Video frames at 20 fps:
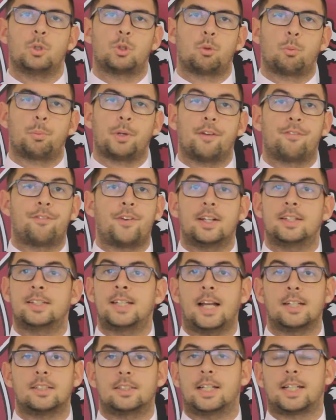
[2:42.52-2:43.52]
which will be a
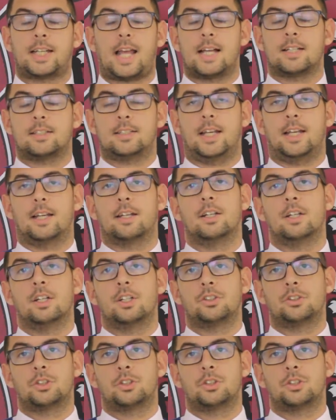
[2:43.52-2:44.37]
fantastic asset